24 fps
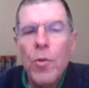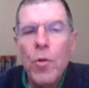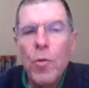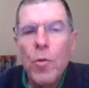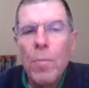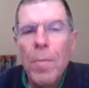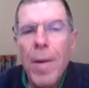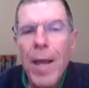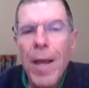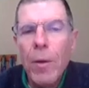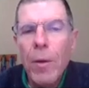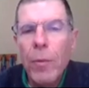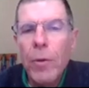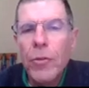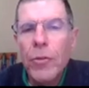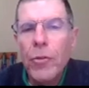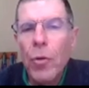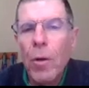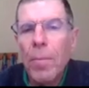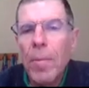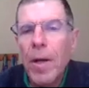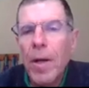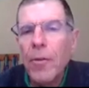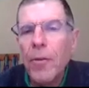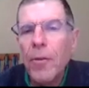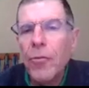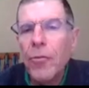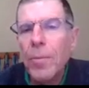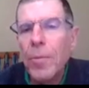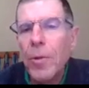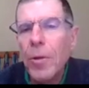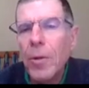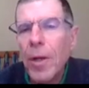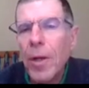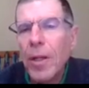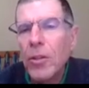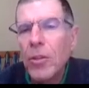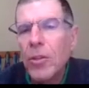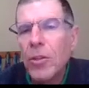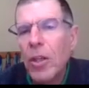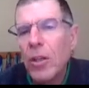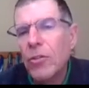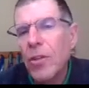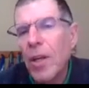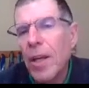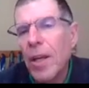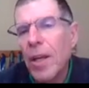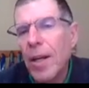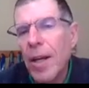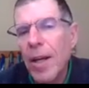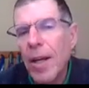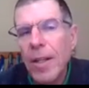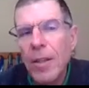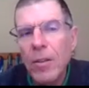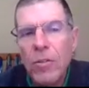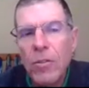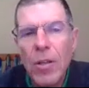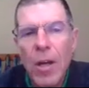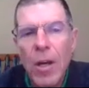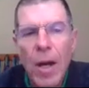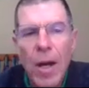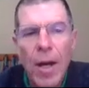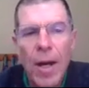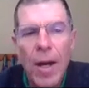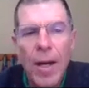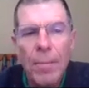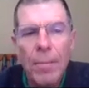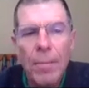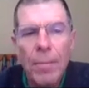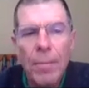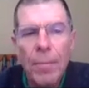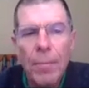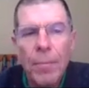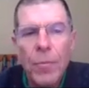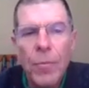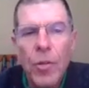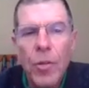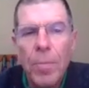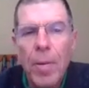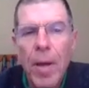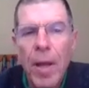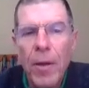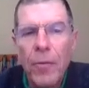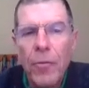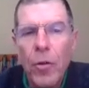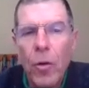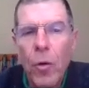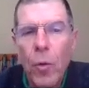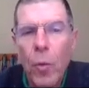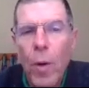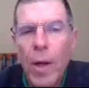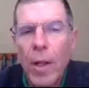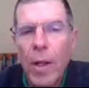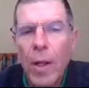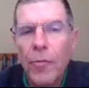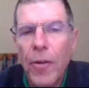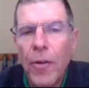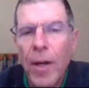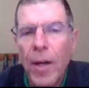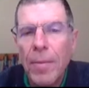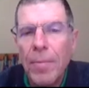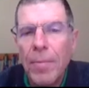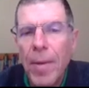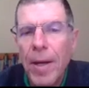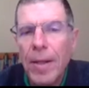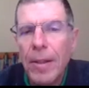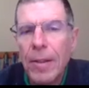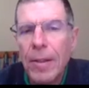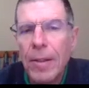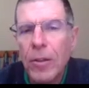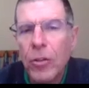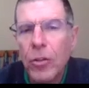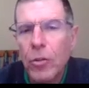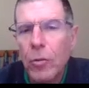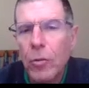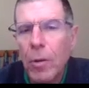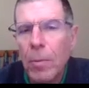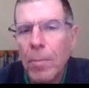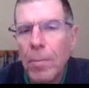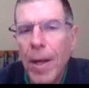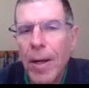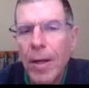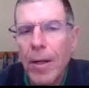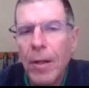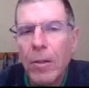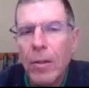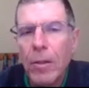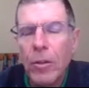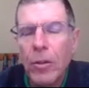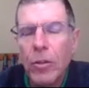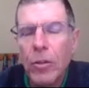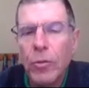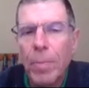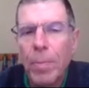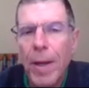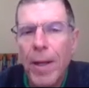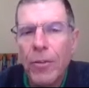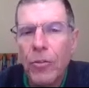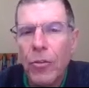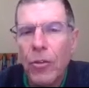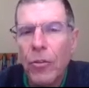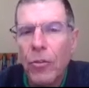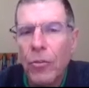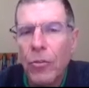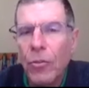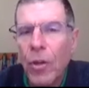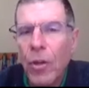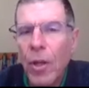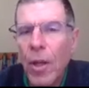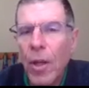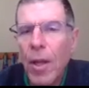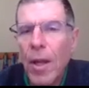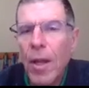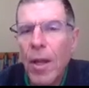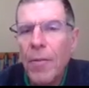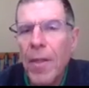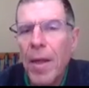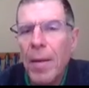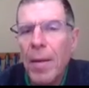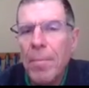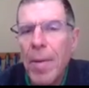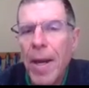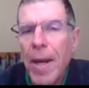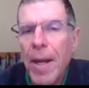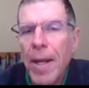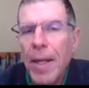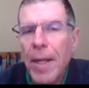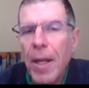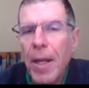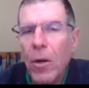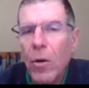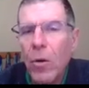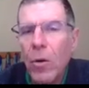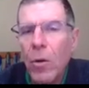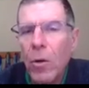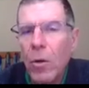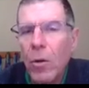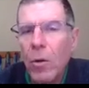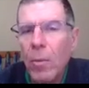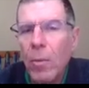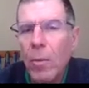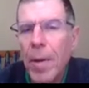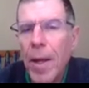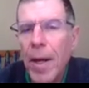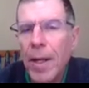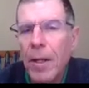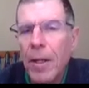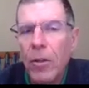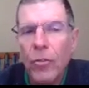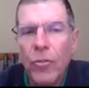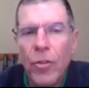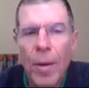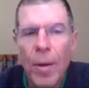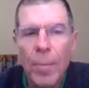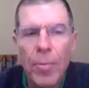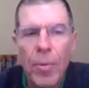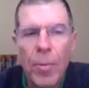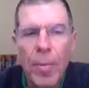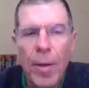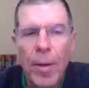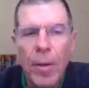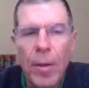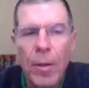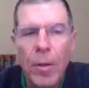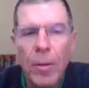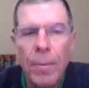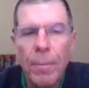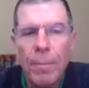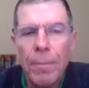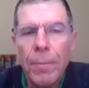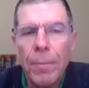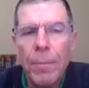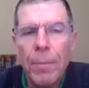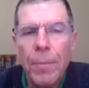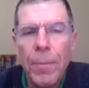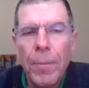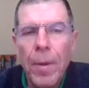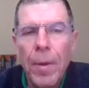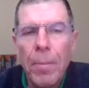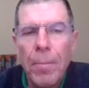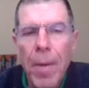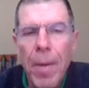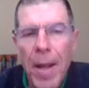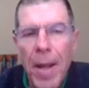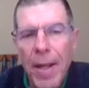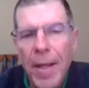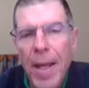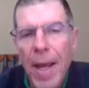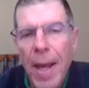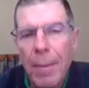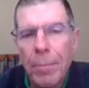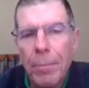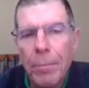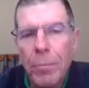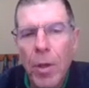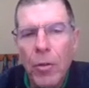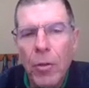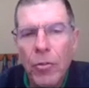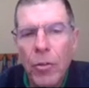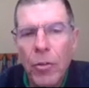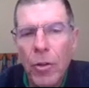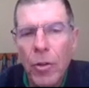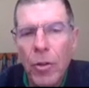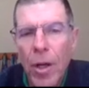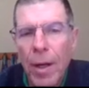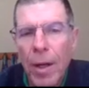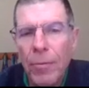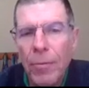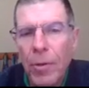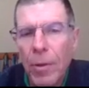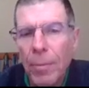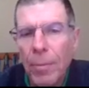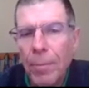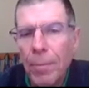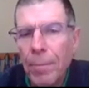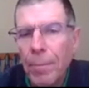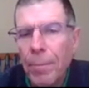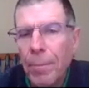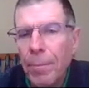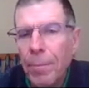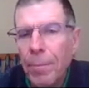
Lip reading: You may withdraw money from your HSA at any time to pay for qualified medical expenses that Medicare or Medicare supplemental Medigap doesn't cover.